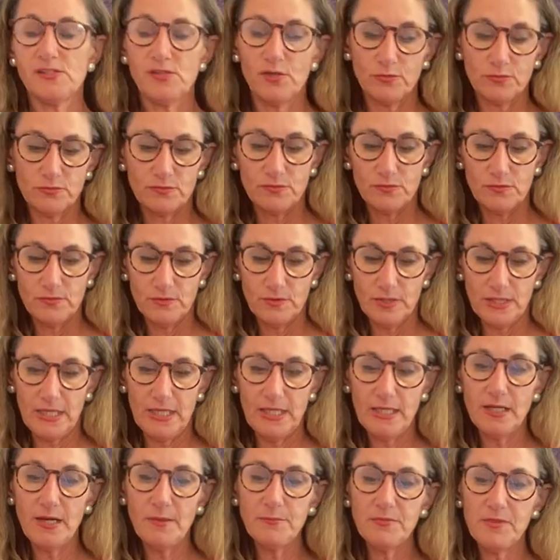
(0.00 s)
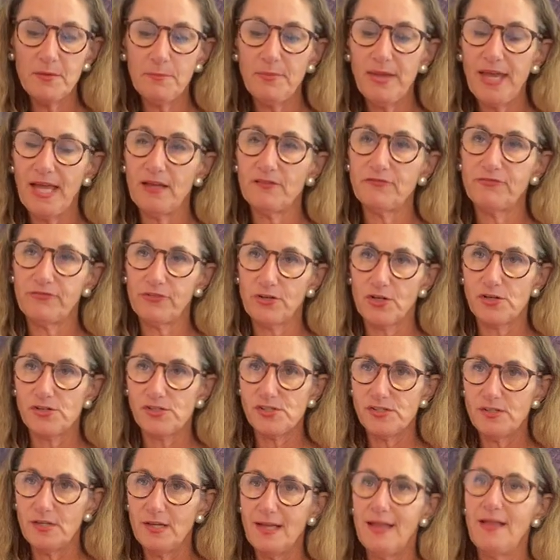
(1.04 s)
So heat up the pan
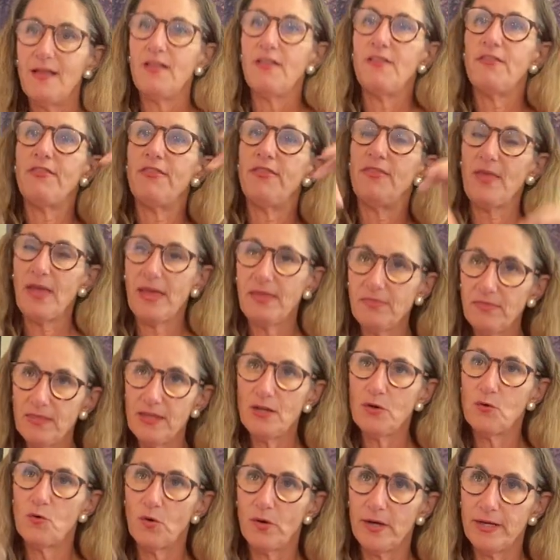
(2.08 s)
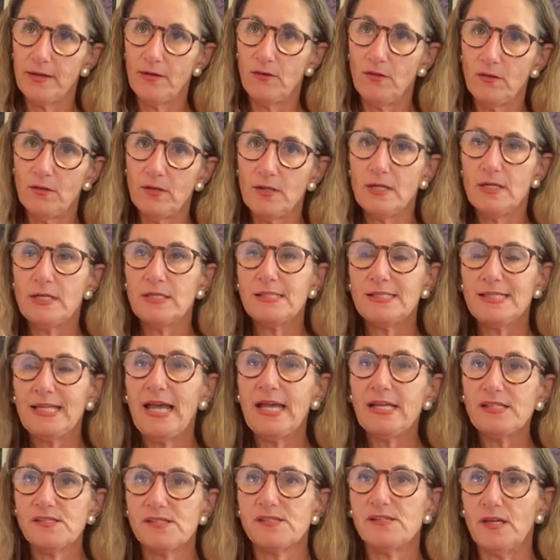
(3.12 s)
first, then the oil,
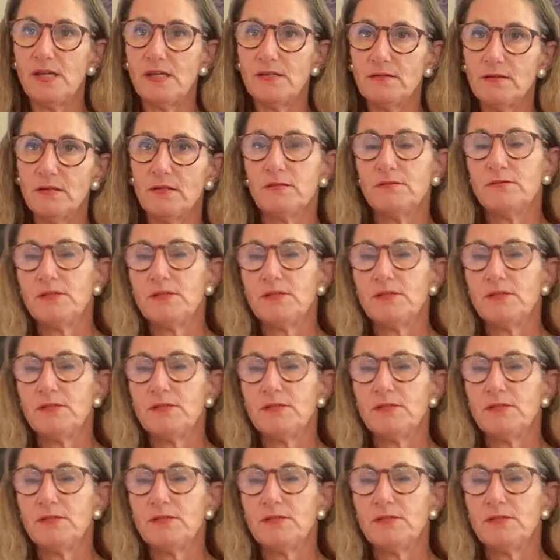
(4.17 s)
test it.